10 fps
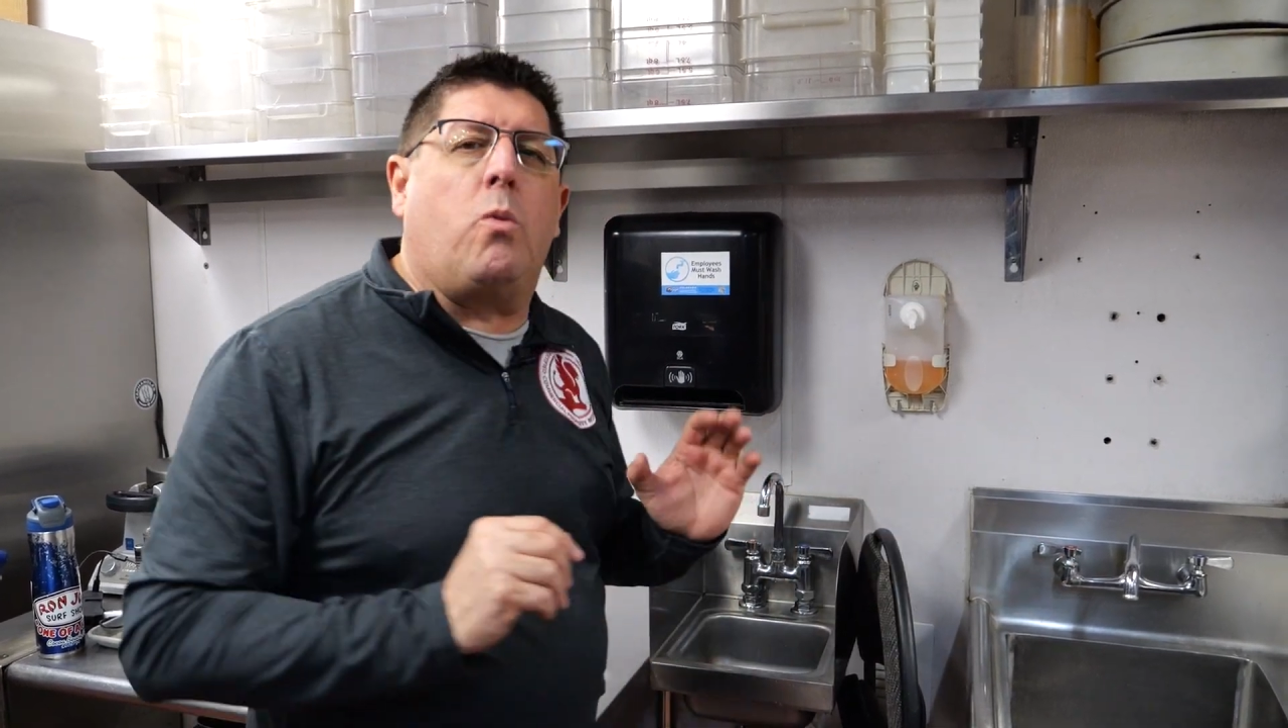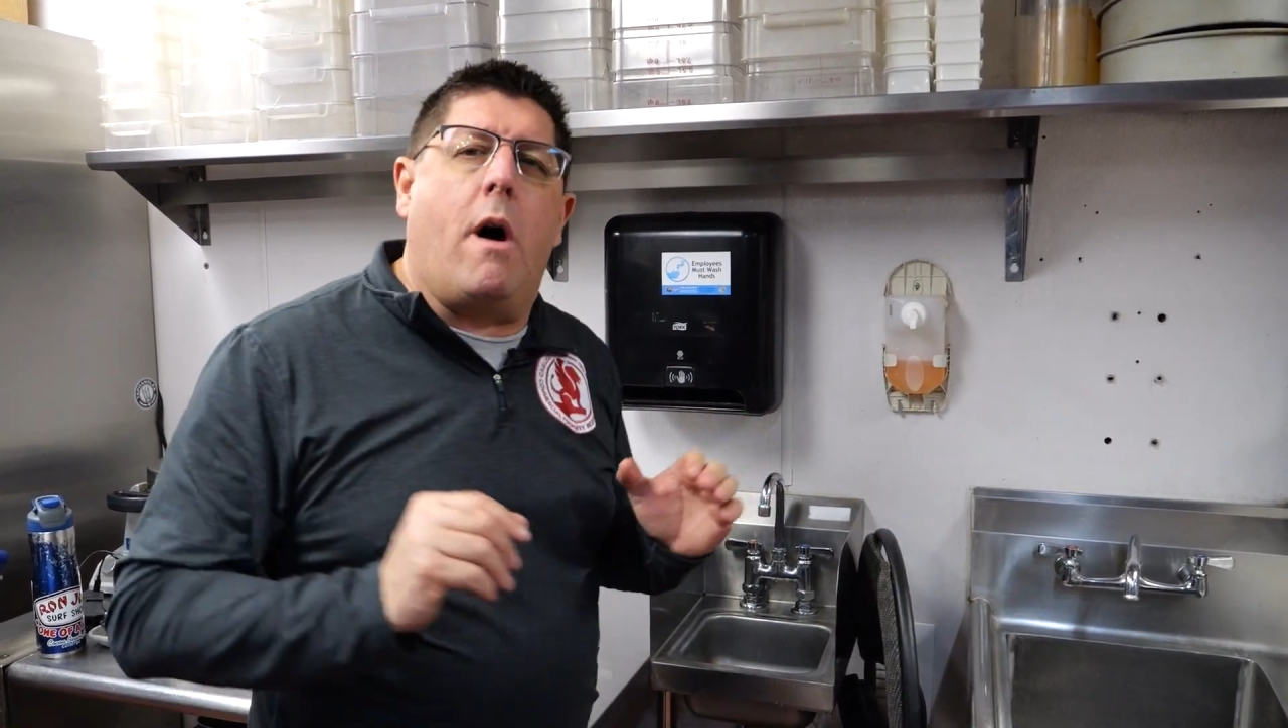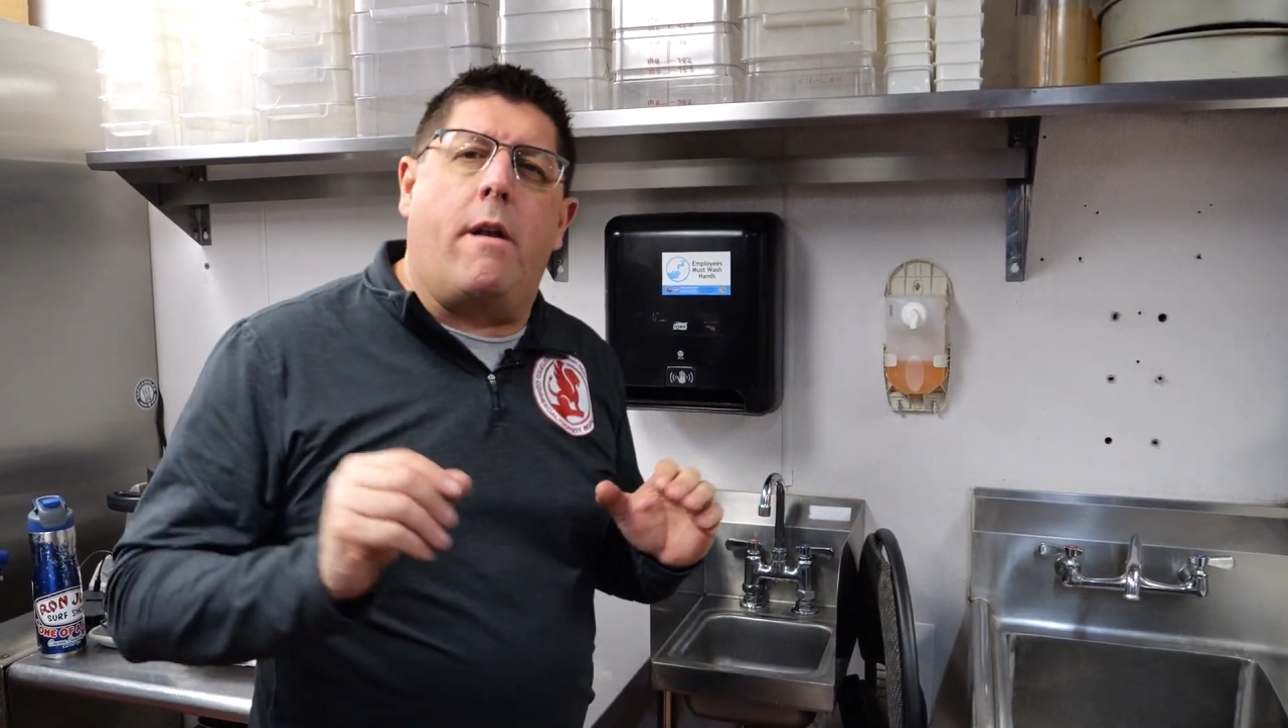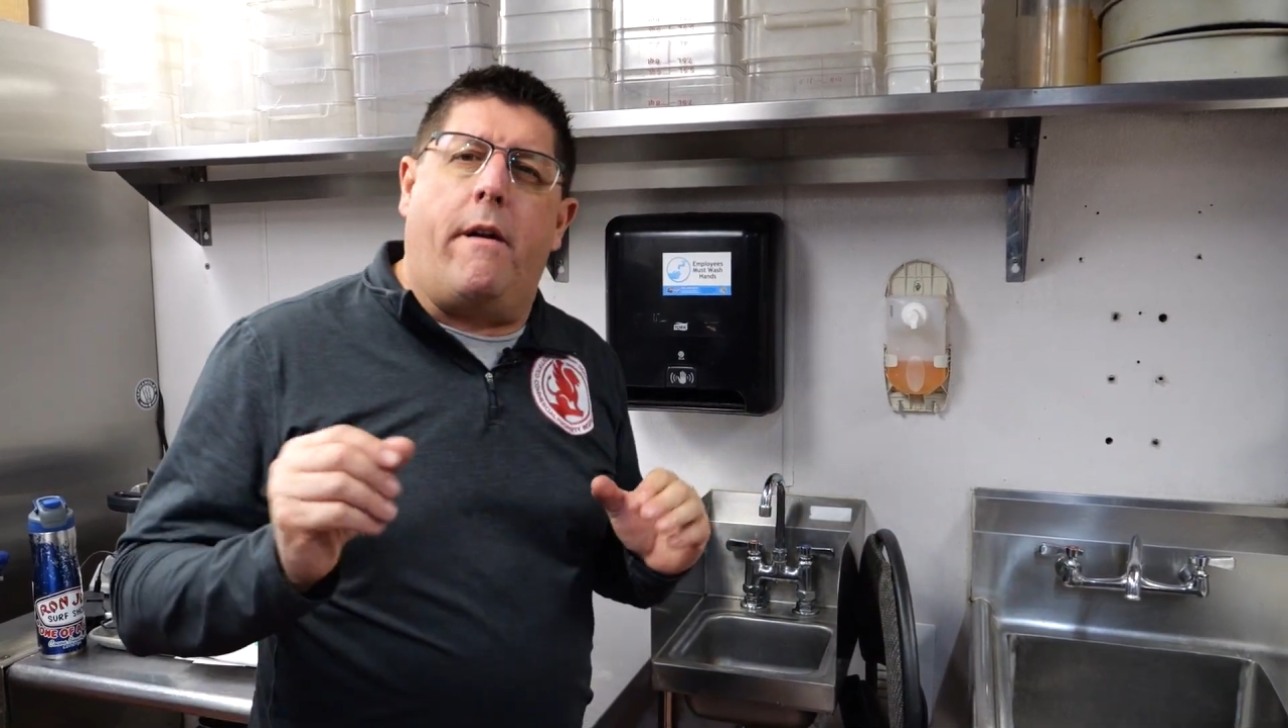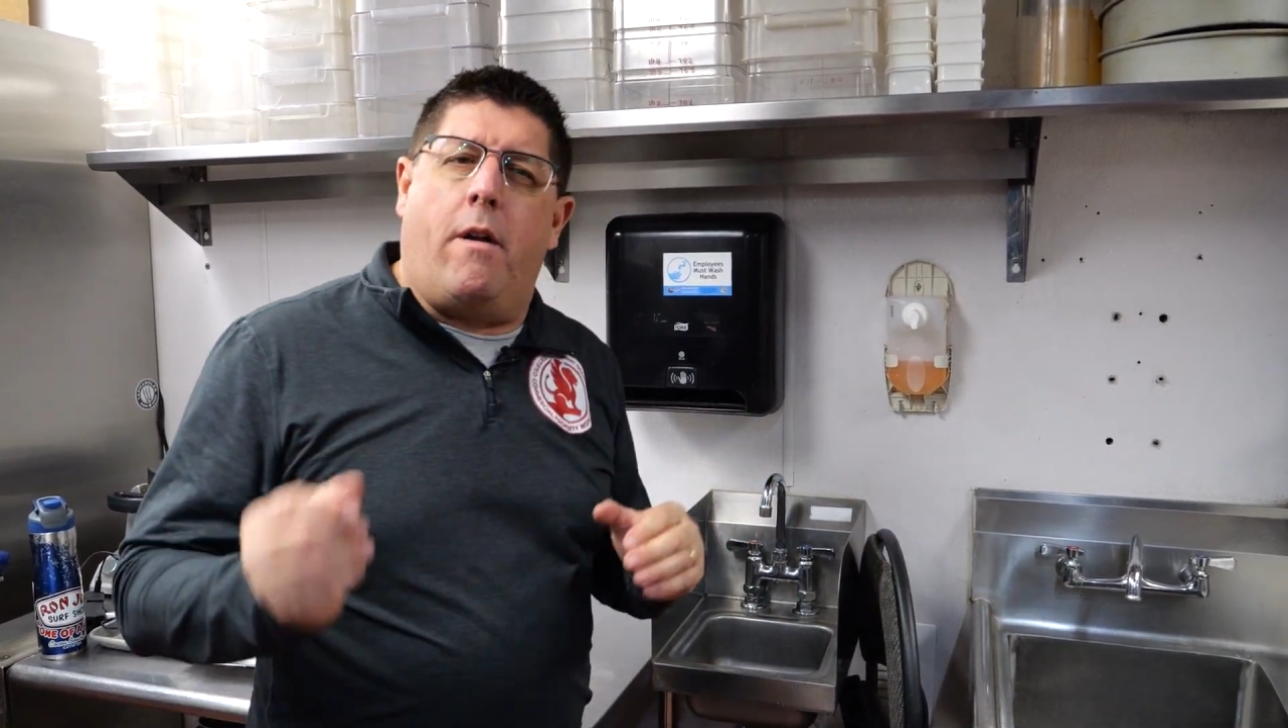
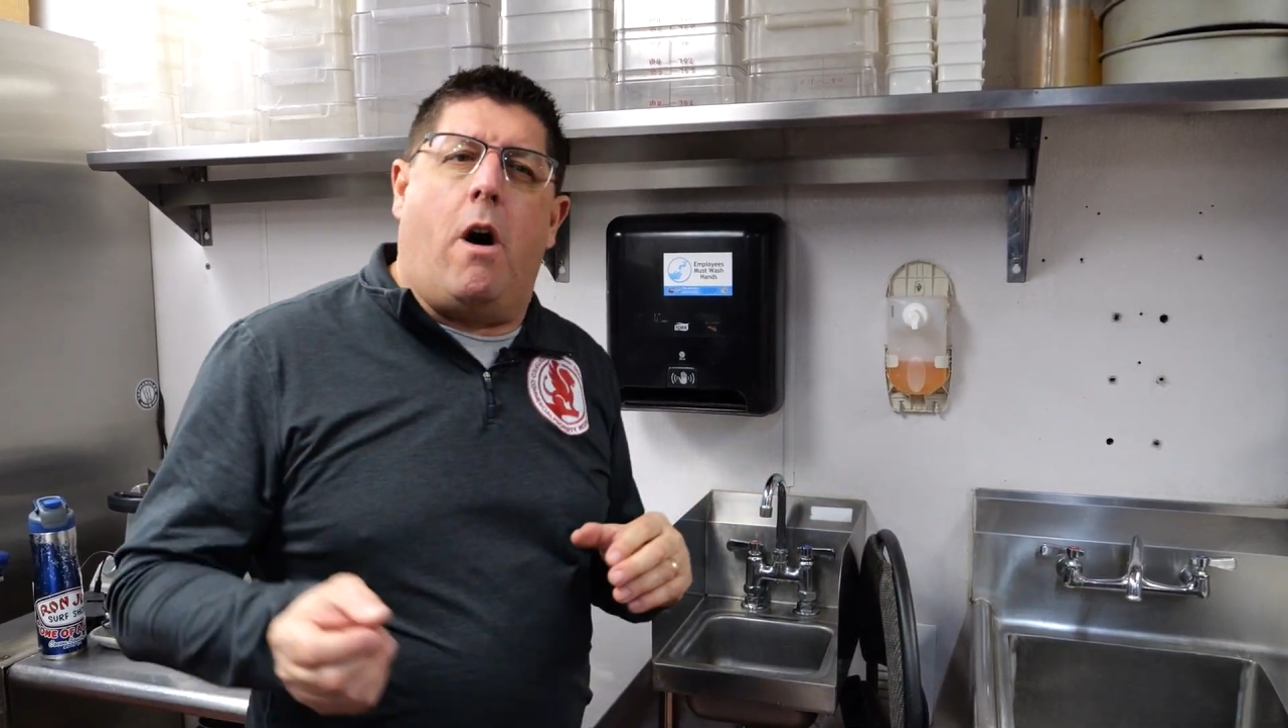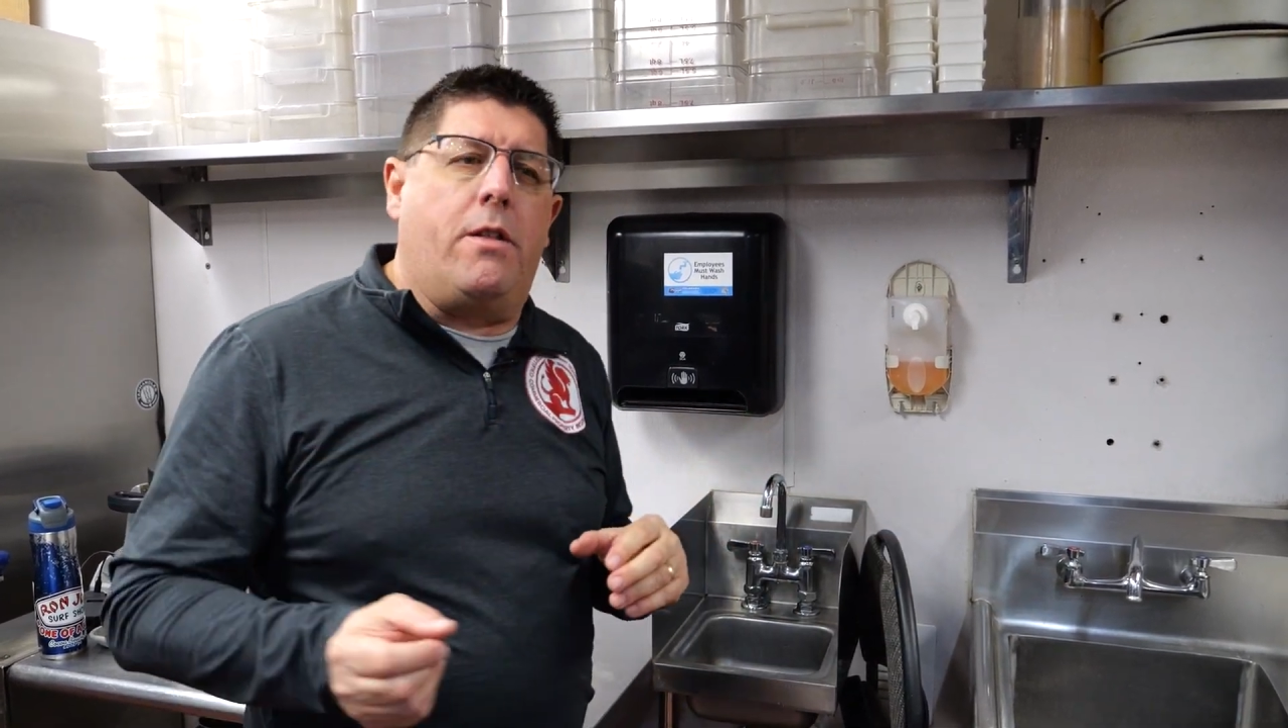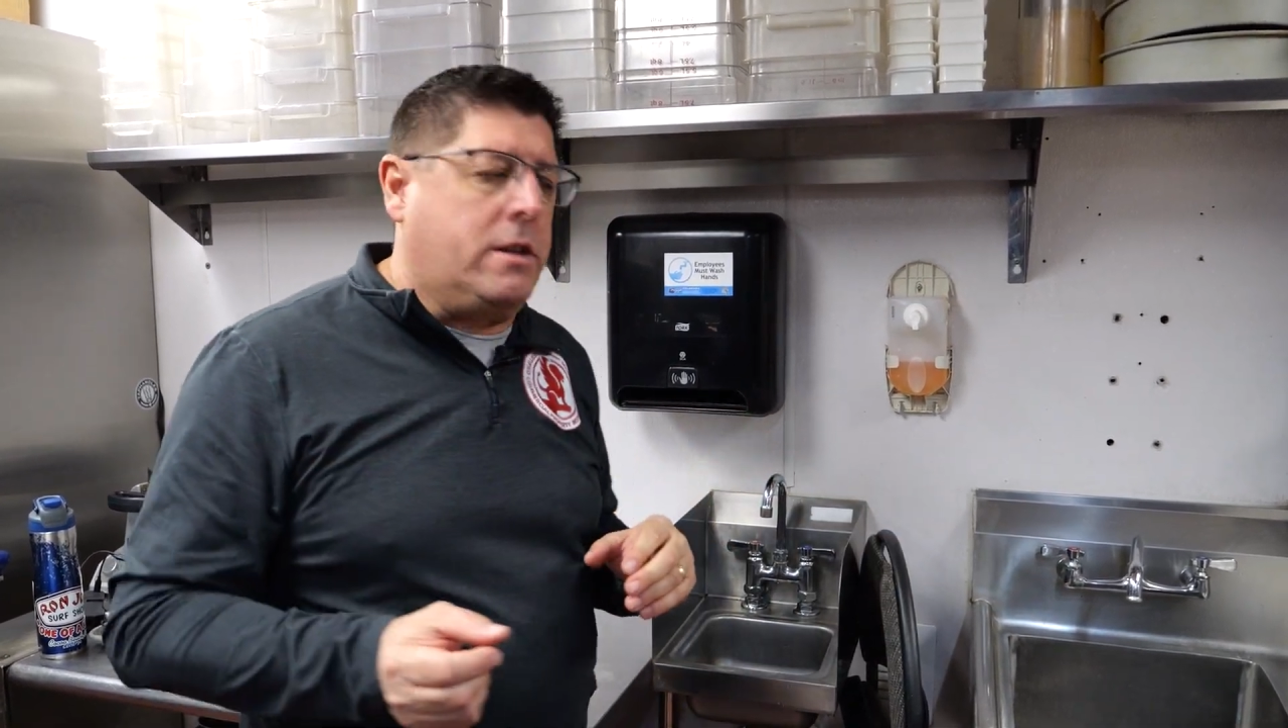water, and all the